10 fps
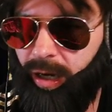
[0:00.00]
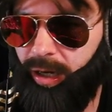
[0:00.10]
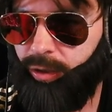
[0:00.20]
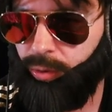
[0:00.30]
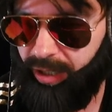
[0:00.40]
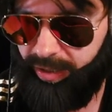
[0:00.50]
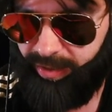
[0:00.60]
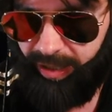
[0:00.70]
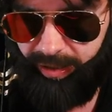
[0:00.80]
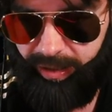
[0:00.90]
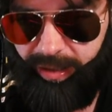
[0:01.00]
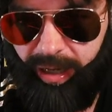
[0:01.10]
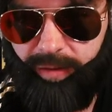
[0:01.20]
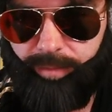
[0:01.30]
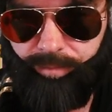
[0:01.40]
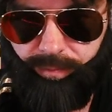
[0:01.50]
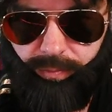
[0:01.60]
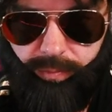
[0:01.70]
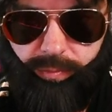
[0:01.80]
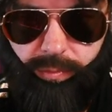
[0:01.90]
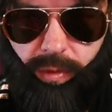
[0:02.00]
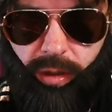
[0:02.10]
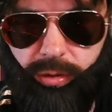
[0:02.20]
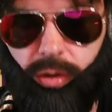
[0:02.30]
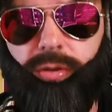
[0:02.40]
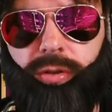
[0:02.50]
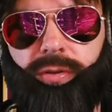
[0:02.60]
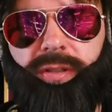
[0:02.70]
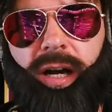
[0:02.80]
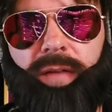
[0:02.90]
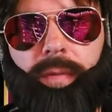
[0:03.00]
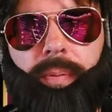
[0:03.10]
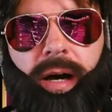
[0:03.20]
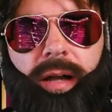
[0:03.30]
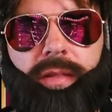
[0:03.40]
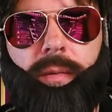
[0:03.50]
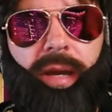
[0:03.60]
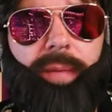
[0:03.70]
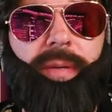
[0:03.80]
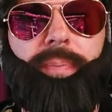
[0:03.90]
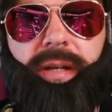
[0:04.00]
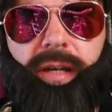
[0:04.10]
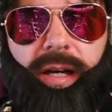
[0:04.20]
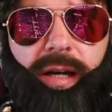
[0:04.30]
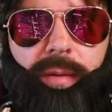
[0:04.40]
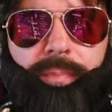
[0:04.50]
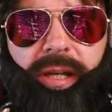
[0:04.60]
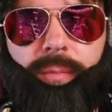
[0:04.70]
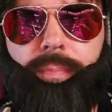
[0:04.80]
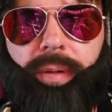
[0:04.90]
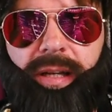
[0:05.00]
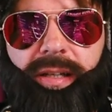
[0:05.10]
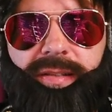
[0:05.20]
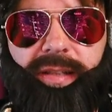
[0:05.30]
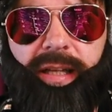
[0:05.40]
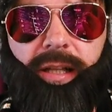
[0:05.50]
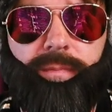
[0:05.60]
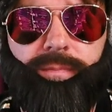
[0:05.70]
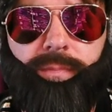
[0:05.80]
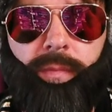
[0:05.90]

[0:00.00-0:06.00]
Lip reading: do exactly that. Don't use Carver Path, maybe pick a mobility skill.